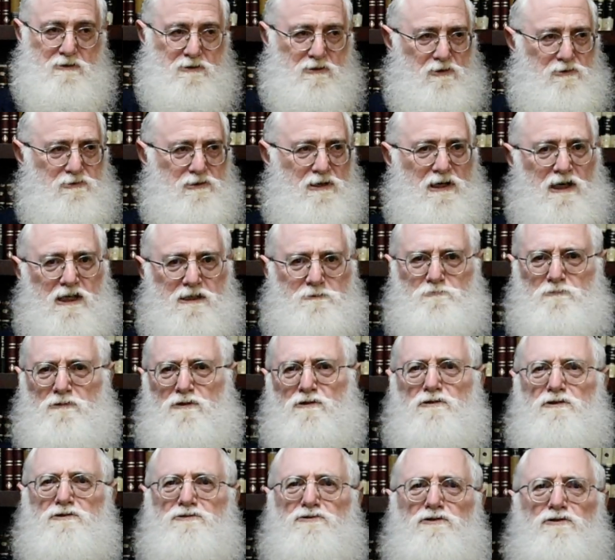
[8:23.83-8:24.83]
go to the hospital,
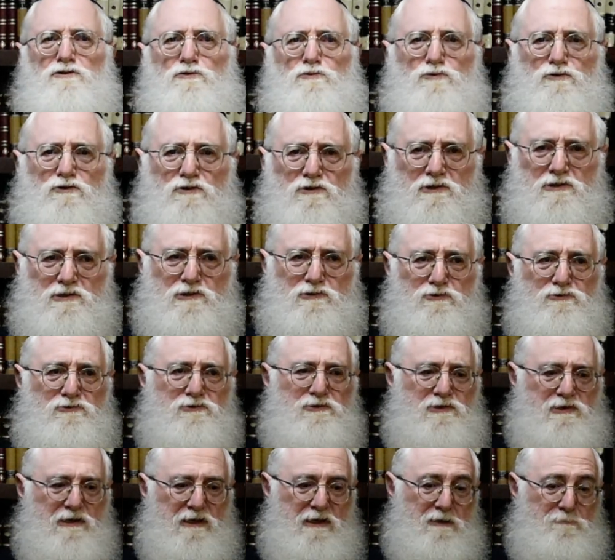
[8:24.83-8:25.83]
look through the wards,
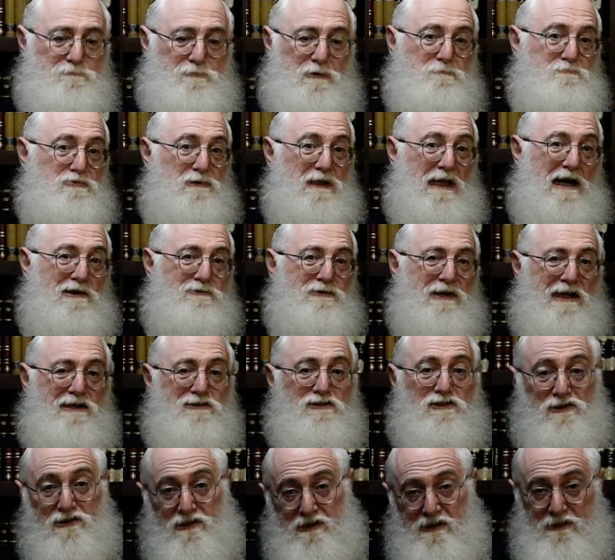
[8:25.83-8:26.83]
who's there, people our
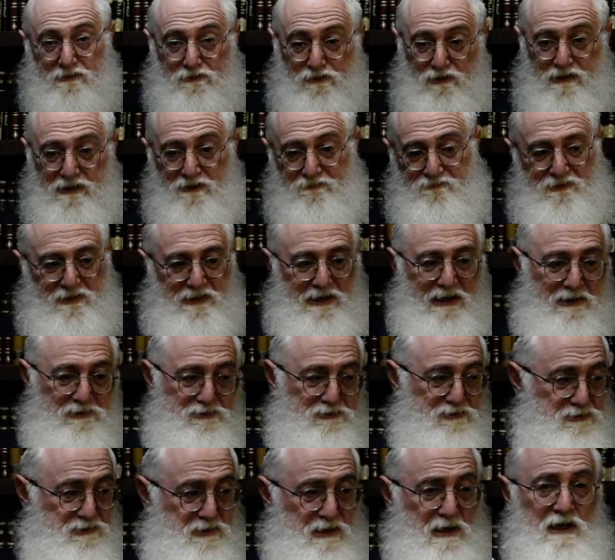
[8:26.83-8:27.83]
ages, all different
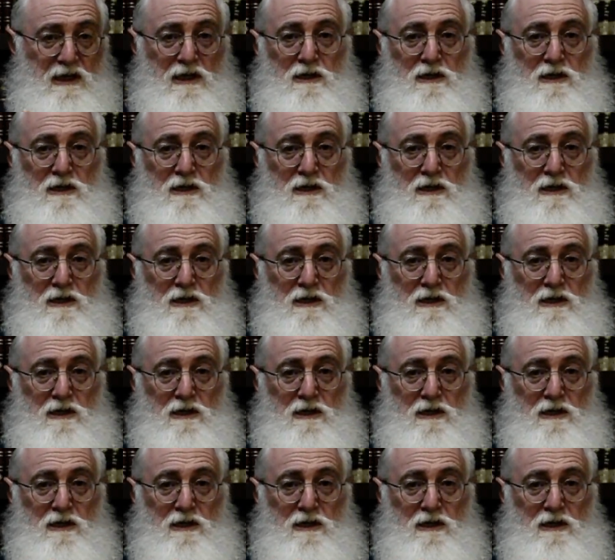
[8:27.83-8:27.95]
ages,